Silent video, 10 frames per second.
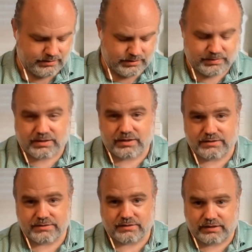is
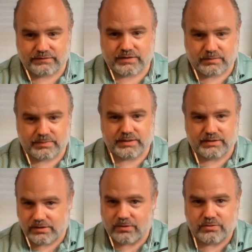because the life
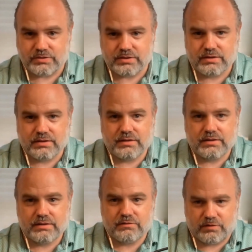company knows
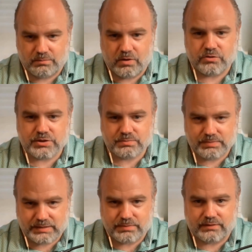for most
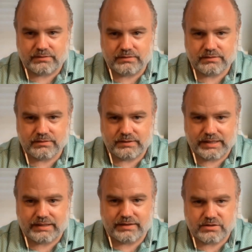people
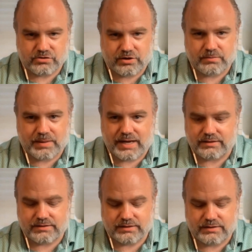getting these term
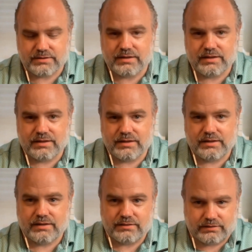policies,
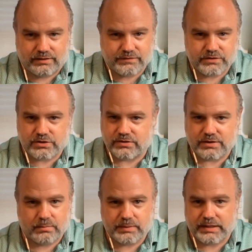the life insurance
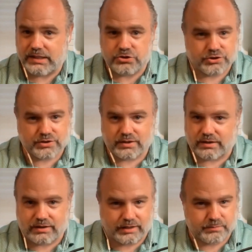company is just going
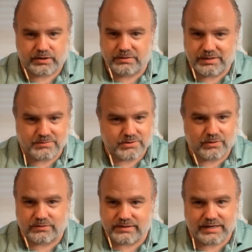to collect premiums
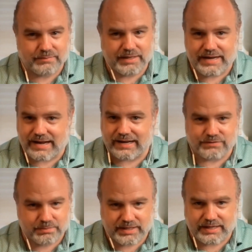the whole time and not
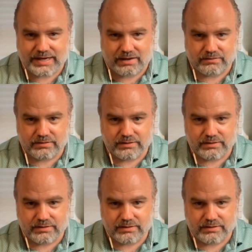have to pay out.